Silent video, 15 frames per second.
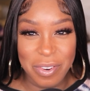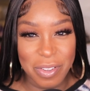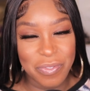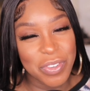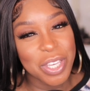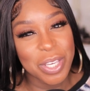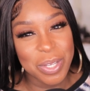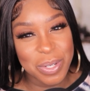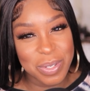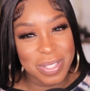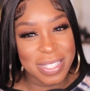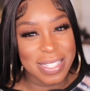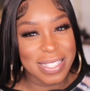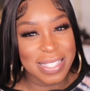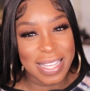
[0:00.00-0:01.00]

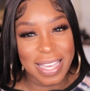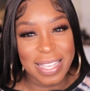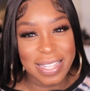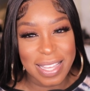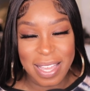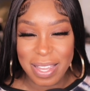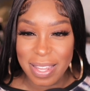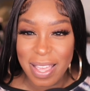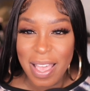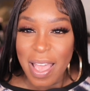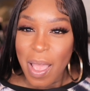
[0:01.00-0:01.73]
reviews state that